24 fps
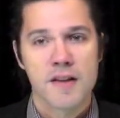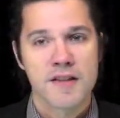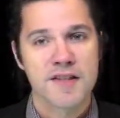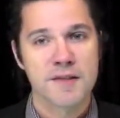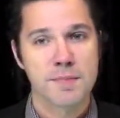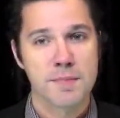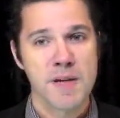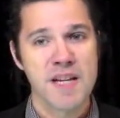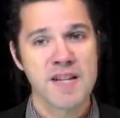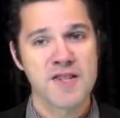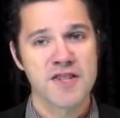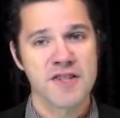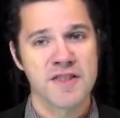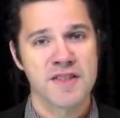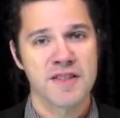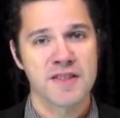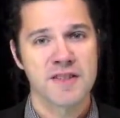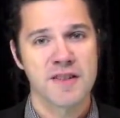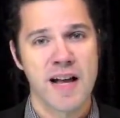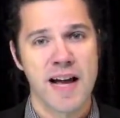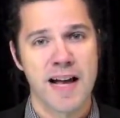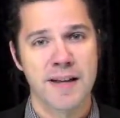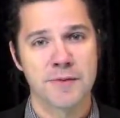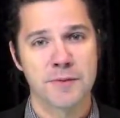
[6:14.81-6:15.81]
Speech in this
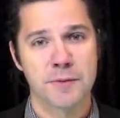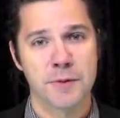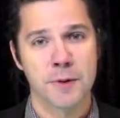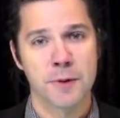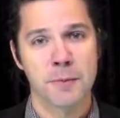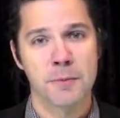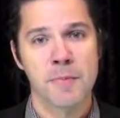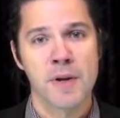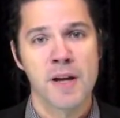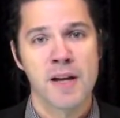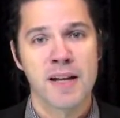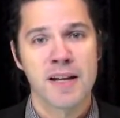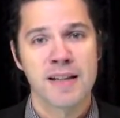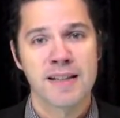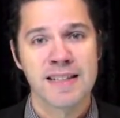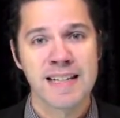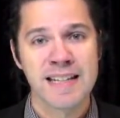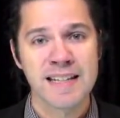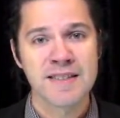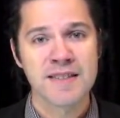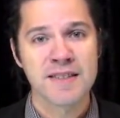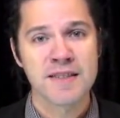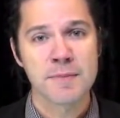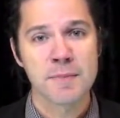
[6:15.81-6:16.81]
classroom
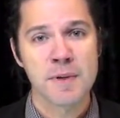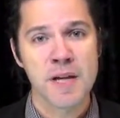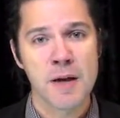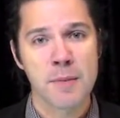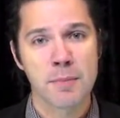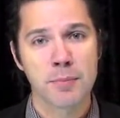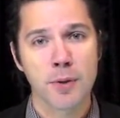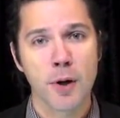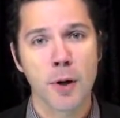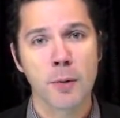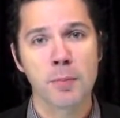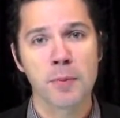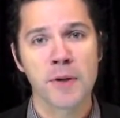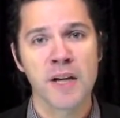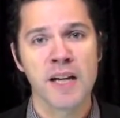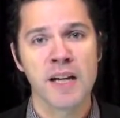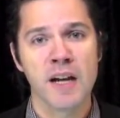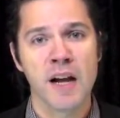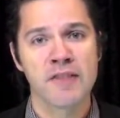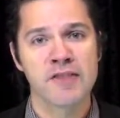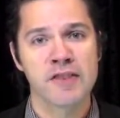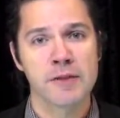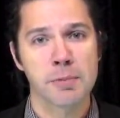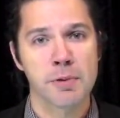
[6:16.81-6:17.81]
needs to be
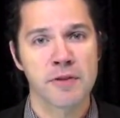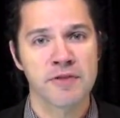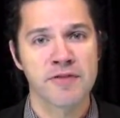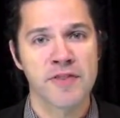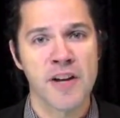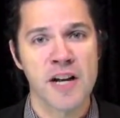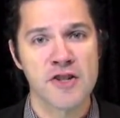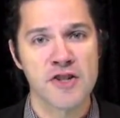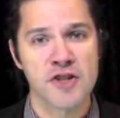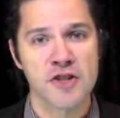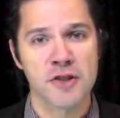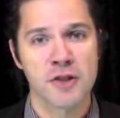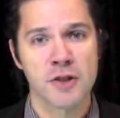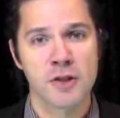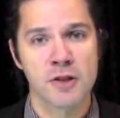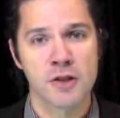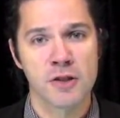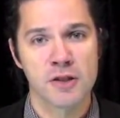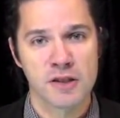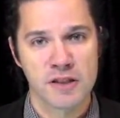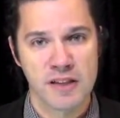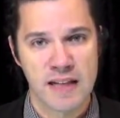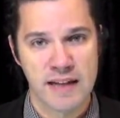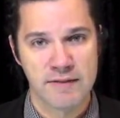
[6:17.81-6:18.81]
appropriate of a
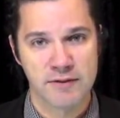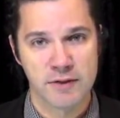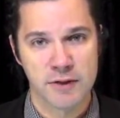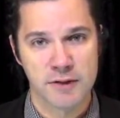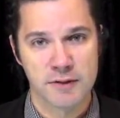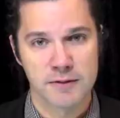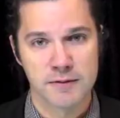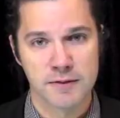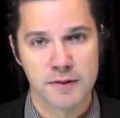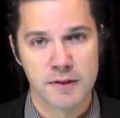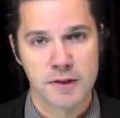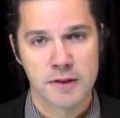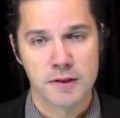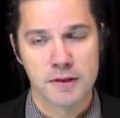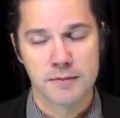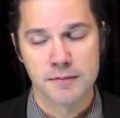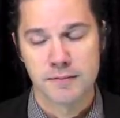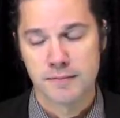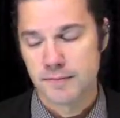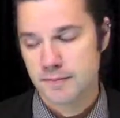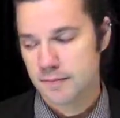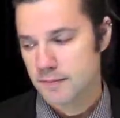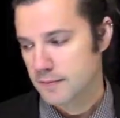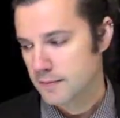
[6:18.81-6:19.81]
professional level.
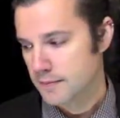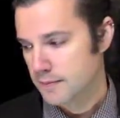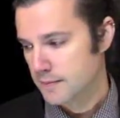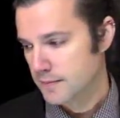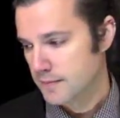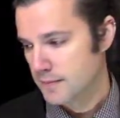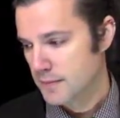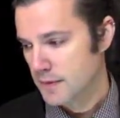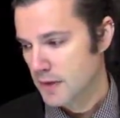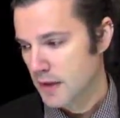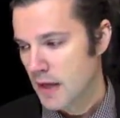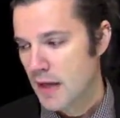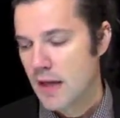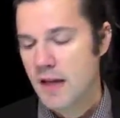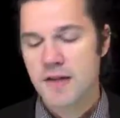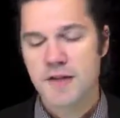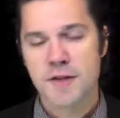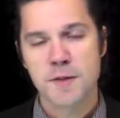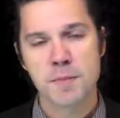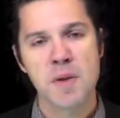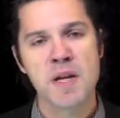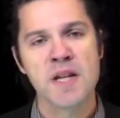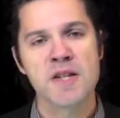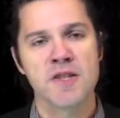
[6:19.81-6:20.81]

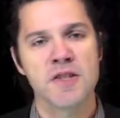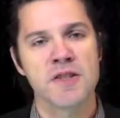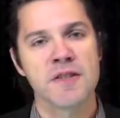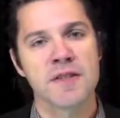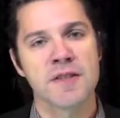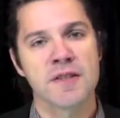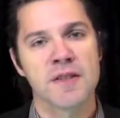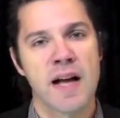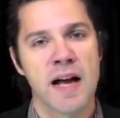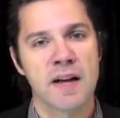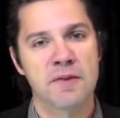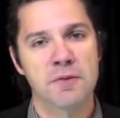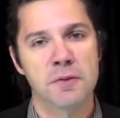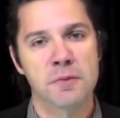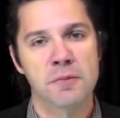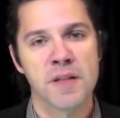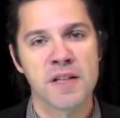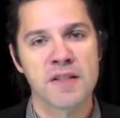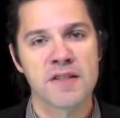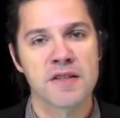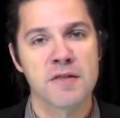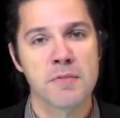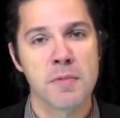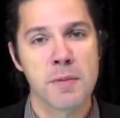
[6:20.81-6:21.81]
Speech in this classroom
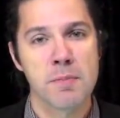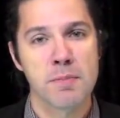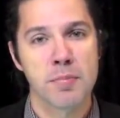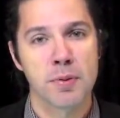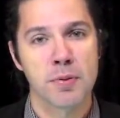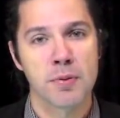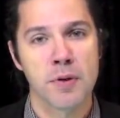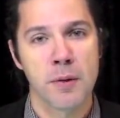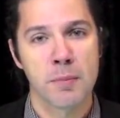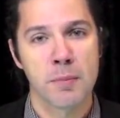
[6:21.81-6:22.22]
needs to be